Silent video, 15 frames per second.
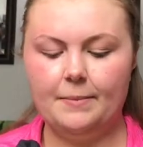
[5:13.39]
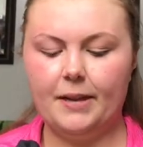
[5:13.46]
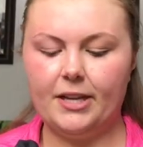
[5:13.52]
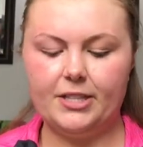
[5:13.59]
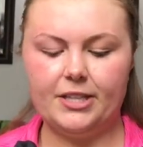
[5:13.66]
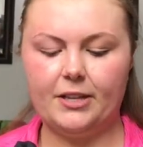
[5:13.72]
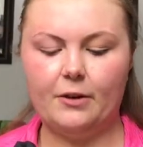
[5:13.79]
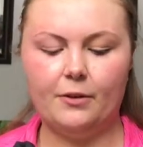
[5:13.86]

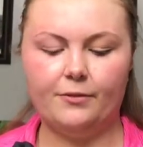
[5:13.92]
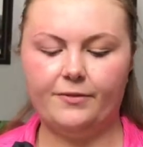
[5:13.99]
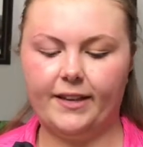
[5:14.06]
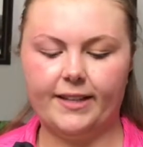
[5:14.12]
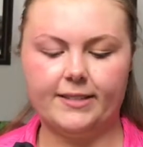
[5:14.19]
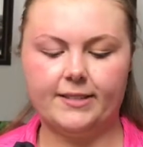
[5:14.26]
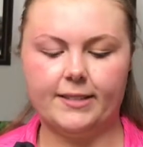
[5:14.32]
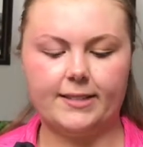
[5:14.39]
Make sure your whole
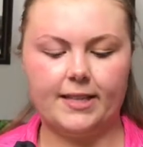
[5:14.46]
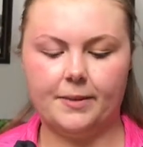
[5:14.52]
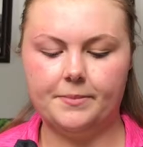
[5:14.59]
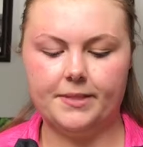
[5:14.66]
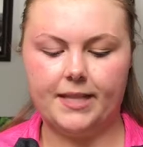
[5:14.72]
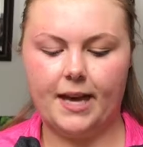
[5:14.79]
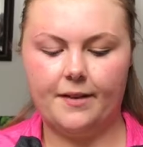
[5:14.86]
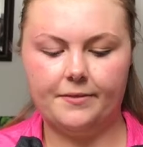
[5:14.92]
face just
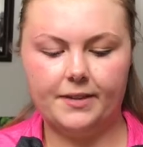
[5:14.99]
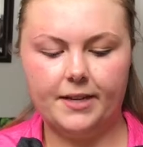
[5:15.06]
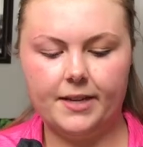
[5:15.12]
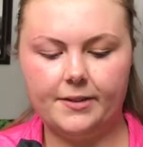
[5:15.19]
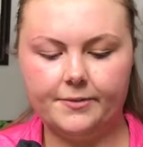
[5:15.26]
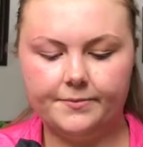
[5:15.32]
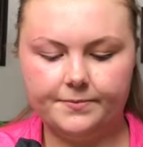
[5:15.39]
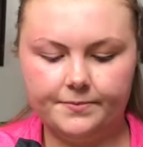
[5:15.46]
comes off, you
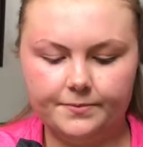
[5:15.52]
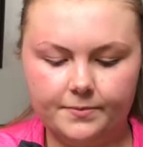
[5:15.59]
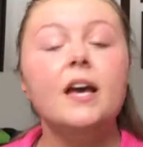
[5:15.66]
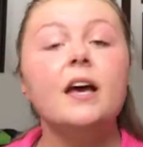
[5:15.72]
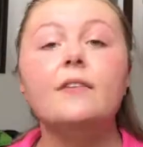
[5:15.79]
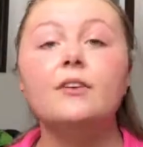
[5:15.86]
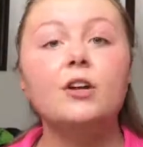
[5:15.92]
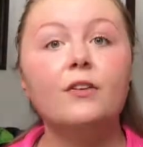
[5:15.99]
know?
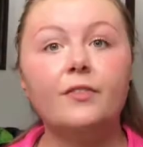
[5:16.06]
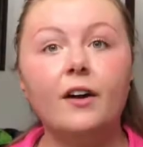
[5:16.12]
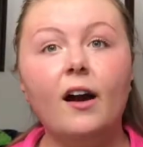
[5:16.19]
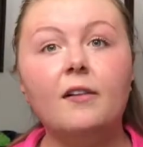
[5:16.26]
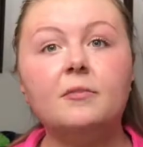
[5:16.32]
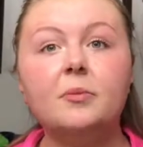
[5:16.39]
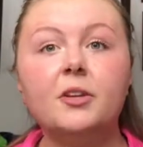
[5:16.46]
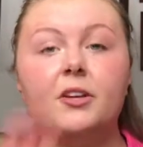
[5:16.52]
If you don't feel
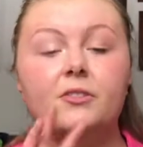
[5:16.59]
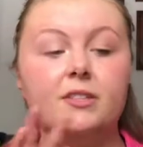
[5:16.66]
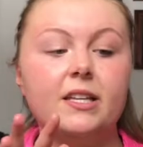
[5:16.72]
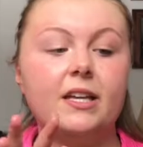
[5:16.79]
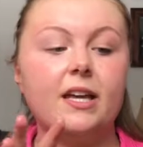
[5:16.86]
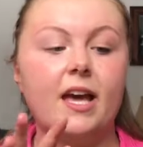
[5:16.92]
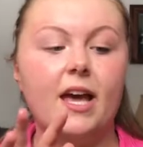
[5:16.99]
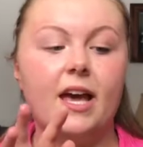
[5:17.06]
comfortable
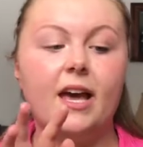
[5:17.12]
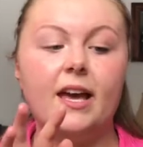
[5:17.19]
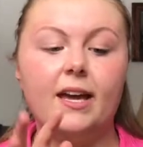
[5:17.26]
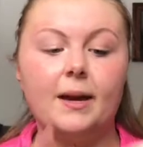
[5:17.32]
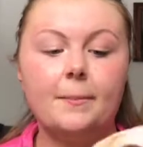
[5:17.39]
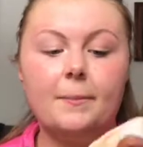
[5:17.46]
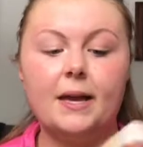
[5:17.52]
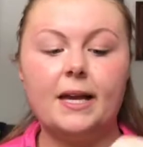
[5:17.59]
using
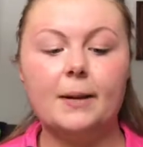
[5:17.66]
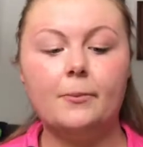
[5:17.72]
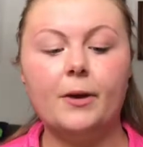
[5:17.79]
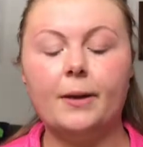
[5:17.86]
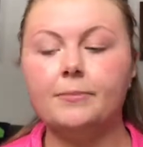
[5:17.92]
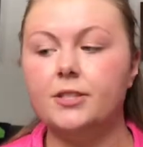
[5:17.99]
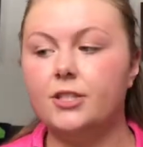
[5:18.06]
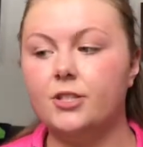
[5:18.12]
a makeup
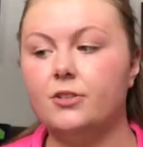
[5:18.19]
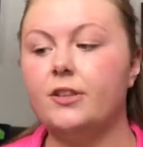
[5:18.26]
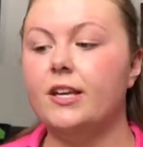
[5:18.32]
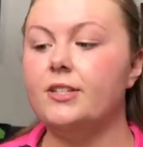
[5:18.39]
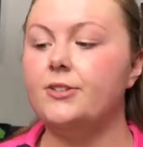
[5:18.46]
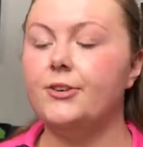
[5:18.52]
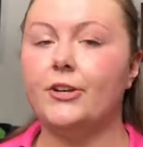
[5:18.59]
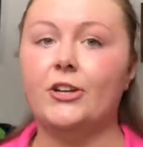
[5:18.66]
wipe to do
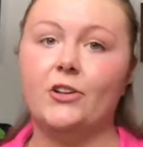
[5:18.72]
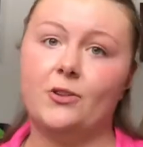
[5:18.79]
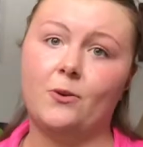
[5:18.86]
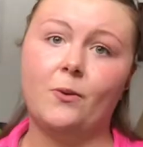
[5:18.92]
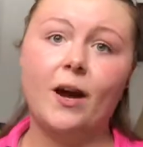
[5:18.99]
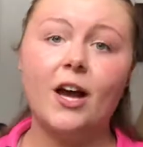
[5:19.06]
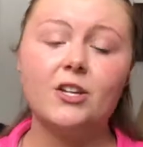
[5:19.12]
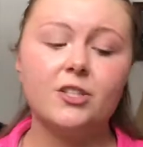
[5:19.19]
this, you can do it
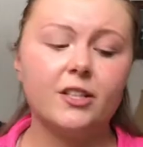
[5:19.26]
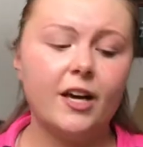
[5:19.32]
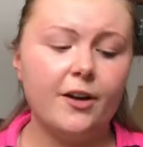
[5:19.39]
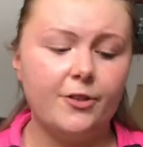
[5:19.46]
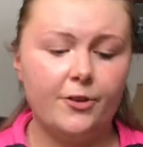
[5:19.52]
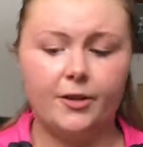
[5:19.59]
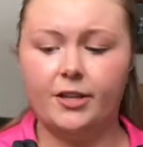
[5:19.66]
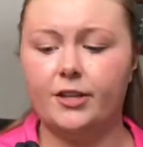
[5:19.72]
with a
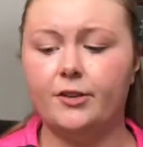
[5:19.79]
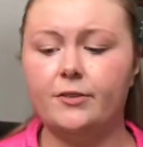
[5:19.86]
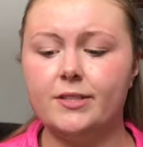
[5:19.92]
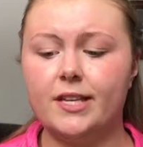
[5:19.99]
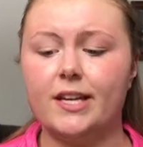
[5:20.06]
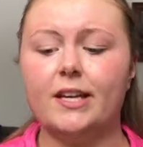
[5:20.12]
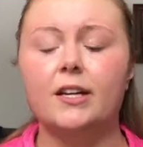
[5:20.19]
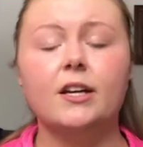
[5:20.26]
washcloth. You can
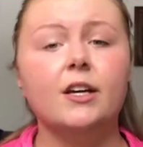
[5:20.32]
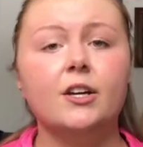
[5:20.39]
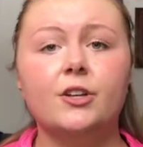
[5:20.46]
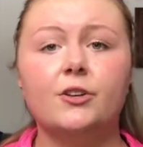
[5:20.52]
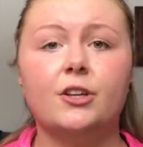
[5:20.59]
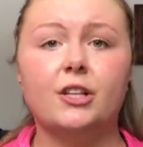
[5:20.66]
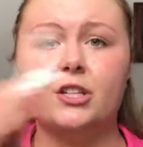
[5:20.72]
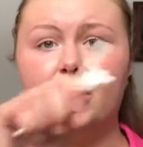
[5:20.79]
use it.
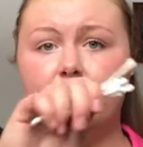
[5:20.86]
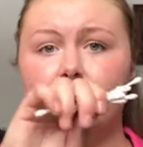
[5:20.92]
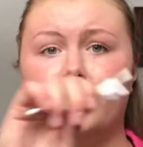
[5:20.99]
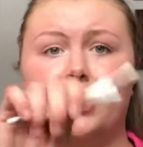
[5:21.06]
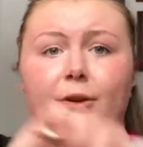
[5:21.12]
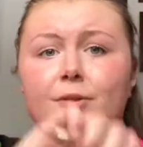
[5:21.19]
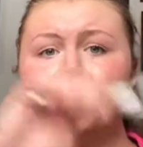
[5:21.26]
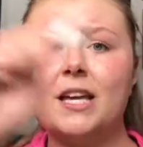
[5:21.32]
You can do
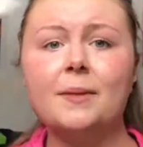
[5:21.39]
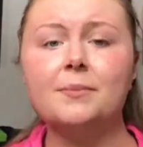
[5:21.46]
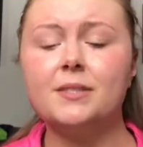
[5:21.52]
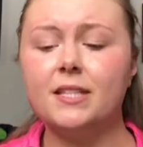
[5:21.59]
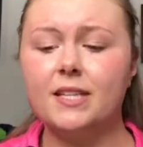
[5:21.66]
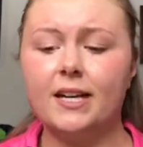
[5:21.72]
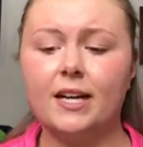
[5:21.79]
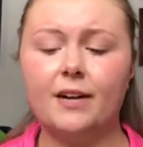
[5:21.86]
Q-tips
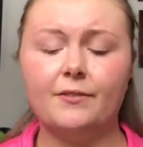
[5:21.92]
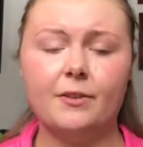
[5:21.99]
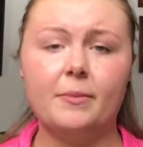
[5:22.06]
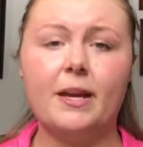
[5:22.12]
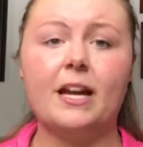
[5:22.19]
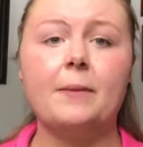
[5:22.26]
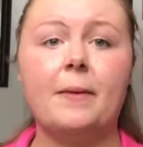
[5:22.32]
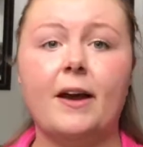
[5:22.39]
to take off your
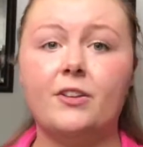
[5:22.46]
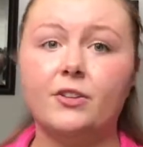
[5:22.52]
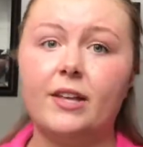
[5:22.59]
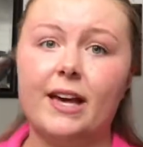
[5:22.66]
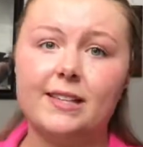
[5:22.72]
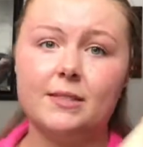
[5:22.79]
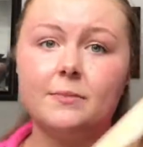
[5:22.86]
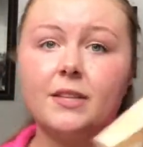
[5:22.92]
makeup. I do
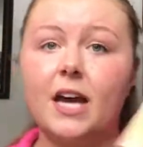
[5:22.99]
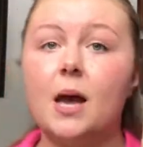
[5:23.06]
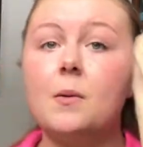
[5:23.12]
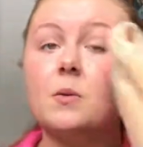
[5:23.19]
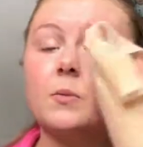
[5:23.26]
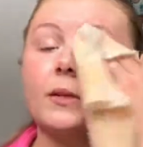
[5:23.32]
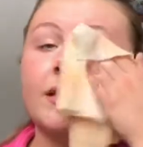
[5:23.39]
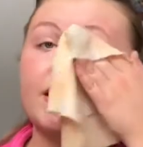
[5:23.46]
that
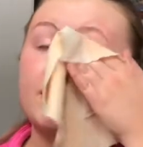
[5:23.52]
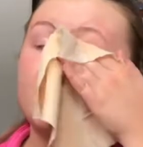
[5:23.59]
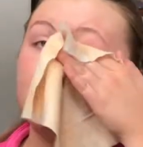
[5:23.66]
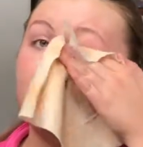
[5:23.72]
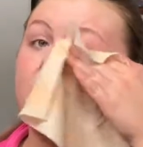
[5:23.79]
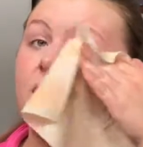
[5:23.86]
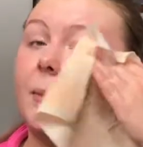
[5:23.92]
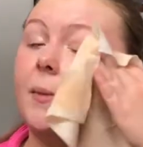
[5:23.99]
sometimes, but this
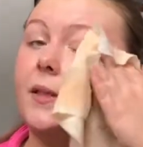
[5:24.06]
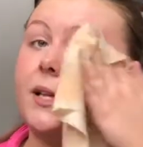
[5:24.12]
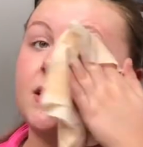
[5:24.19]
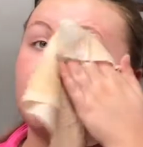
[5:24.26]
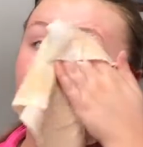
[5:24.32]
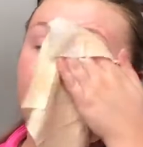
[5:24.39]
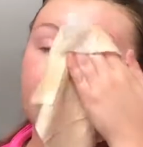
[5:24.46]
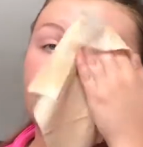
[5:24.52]
is just something
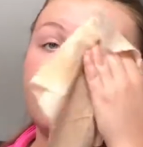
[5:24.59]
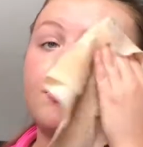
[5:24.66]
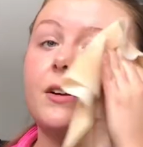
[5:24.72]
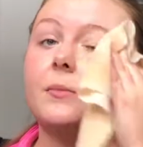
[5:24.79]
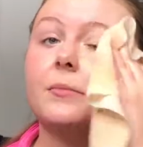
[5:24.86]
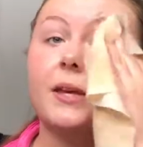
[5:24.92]
that's worked for